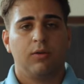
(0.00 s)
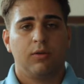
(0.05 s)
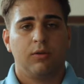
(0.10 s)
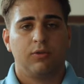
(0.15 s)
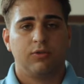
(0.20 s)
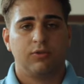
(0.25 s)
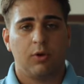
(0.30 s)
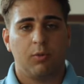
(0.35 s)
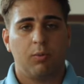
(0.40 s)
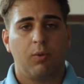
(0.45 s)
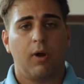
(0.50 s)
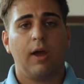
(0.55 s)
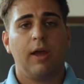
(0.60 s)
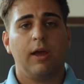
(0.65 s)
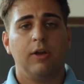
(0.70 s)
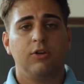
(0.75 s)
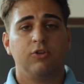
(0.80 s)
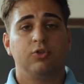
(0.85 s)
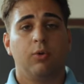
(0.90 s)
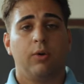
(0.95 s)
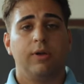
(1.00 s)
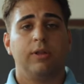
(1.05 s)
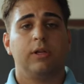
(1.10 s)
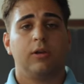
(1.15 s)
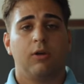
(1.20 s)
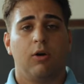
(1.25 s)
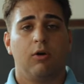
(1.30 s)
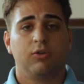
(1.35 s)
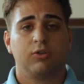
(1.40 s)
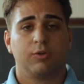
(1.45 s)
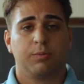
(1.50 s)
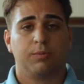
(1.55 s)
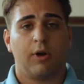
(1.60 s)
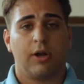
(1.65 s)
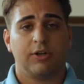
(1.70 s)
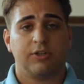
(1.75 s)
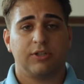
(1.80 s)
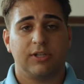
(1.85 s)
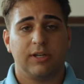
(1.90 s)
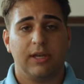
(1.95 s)
So, why I joined the Culture
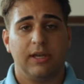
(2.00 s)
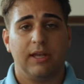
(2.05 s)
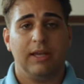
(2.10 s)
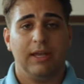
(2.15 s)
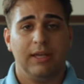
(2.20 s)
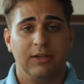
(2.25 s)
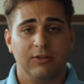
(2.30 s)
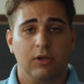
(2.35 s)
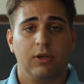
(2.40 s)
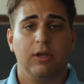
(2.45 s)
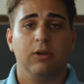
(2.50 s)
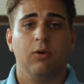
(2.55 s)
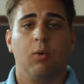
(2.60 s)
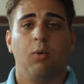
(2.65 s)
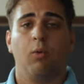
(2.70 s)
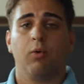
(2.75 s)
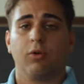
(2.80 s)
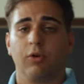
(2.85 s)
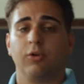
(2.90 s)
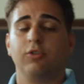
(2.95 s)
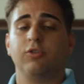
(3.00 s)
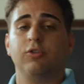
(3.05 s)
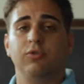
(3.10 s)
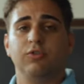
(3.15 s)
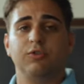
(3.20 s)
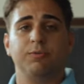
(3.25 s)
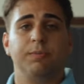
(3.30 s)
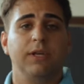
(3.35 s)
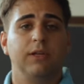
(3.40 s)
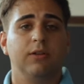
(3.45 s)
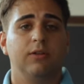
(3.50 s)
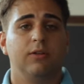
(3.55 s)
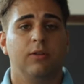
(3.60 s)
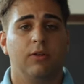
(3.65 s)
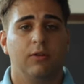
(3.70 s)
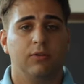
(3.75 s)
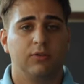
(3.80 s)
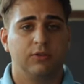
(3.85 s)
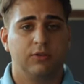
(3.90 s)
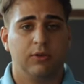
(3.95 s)
Project is in order to speak to
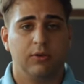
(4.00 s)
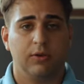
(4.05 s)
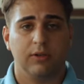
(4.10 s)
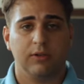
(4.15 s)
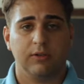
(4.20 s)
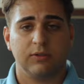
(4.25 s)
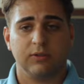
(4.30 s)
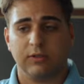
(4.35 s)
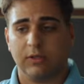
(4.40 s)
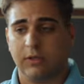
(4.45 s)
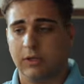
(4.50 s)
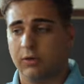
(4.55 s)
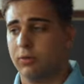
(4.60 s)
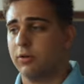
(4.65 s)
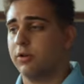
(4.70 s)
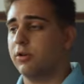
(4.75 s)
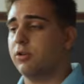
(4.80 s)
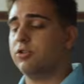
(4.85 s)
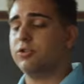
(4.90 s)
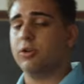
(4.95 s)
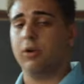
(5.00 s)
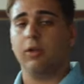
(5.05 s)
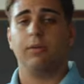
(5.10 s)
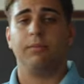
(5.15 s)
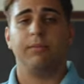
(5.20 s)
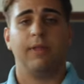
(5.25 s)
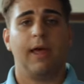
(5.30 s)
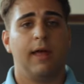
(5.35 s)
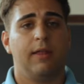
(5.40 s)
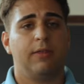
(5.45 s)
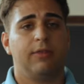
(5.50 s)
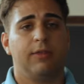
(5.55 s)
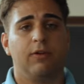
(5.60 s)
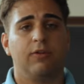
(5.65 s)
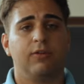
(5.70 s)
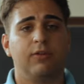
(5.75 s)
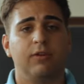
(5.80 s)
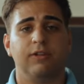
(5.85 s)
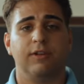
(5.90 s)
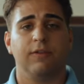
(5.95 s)
those students, in order to show them that
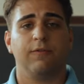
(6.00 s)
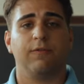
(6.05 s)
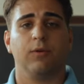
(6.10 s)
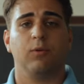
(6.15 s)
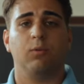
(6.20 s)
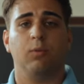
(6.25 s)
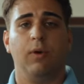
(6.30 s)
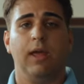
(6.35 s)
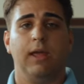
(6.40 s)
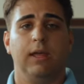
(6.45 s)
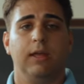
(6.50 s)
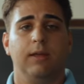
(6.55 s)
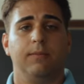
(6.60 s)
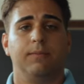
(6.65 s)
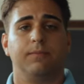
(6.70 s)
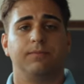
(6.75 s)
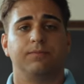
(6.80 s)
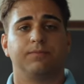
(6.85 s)
there's a different way.